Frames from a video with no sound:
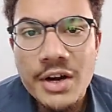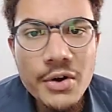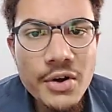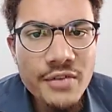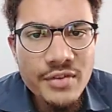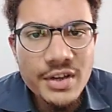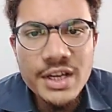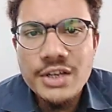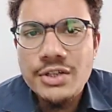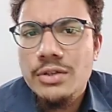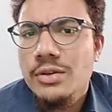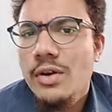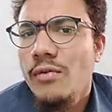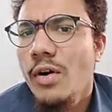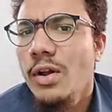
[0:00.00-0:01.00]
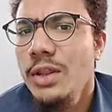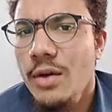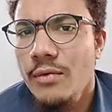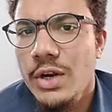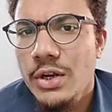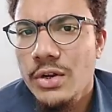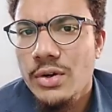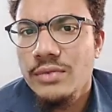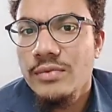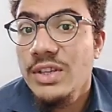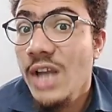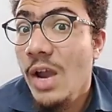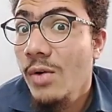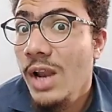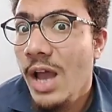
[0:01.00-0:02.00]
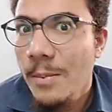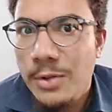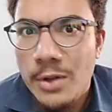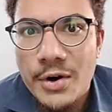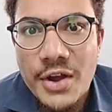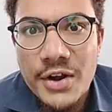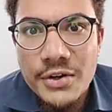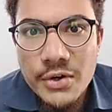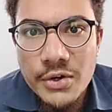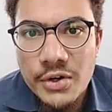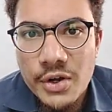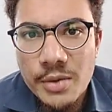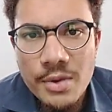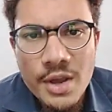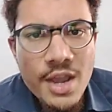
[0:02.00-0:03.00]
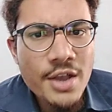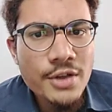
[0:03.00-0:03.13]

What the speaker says: notifications of all the videos which I will upload on YouTube.